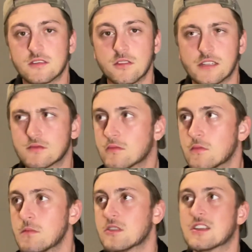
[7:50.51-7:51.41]
Like
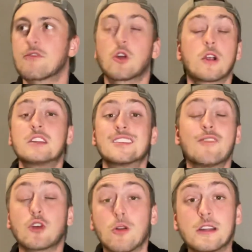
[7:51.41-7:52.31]
Steph Curry, Steph
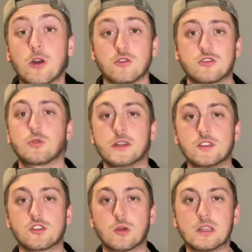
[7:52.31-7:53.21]
Curry goes through his
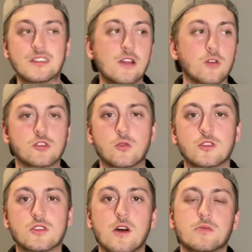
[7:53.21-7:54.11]
streaks. He goes through his
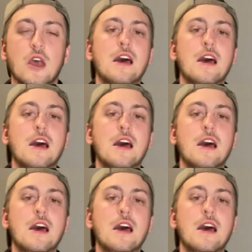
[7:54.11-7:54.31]
slumps.